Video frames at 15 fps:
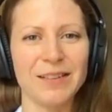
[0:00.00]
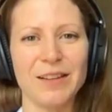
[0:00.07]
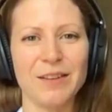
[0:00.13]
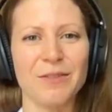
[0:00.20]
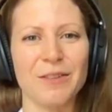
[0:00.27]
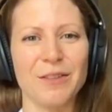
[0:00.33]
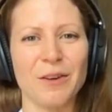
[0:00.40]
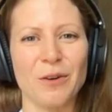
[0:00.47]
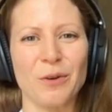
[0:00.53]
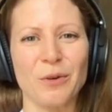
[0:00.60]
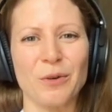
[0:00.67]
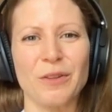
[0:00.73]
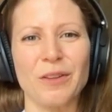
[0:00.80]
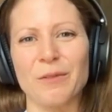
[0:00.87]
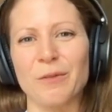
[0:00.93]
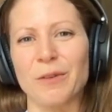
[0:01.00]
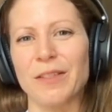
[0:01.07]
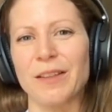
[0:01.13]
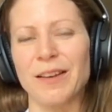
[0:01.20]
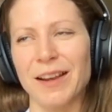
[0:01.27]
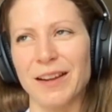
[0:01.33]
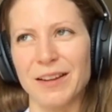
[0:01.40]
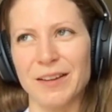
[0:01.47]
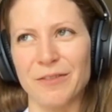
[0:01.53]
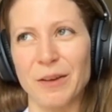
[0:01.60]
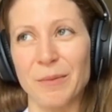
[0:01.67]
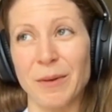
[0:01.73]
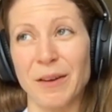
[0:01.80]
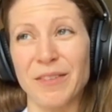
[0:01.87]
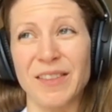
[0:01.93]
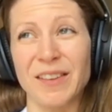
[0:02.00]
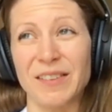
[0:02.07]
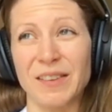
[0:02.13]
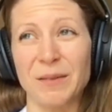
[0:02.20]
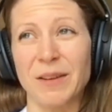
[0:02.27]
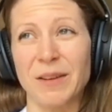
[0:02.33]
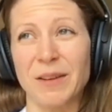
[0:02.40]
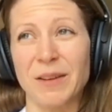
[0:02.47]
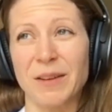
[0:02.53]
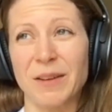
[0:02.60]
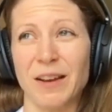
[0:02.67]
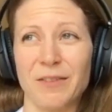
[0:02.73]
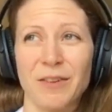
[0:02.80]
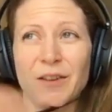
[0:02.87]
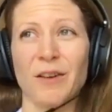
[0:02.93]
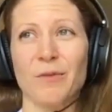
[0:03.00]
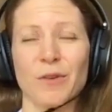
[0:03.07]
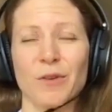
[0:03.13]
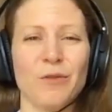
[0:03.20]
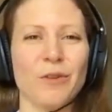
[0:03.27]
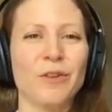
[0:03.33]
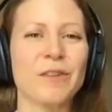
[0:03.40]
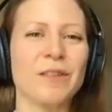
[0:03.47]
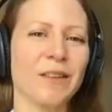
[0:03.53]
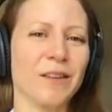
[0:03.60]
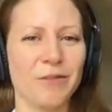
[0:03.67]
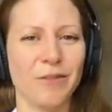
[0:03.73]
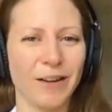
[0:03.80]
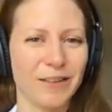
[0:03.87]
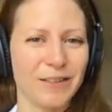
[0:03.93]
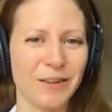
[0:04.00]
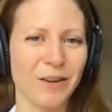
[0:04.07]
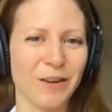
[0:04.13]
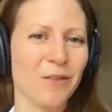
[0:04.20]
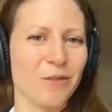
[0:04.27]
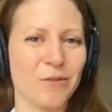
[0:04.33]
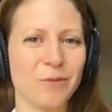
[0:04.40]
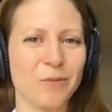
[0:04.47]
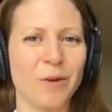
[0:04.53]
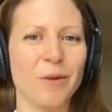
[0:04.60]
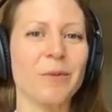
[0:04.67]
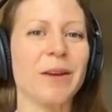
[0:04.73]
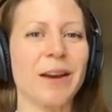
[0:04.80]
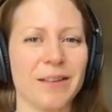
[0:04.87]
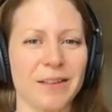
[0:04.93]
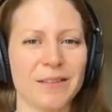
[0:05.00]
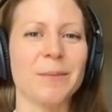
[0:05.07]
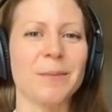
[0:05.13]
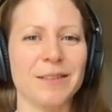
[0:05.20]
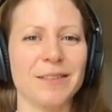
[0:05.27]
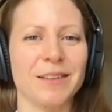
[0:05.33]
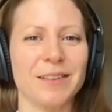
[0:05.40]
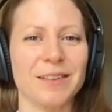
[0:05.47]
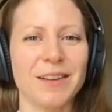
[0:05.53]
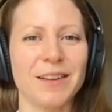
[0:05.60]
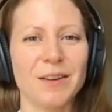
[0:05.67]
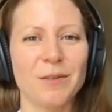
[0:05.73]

even though with the negative EMFs, they seem to have a reverse effect of what we had expected,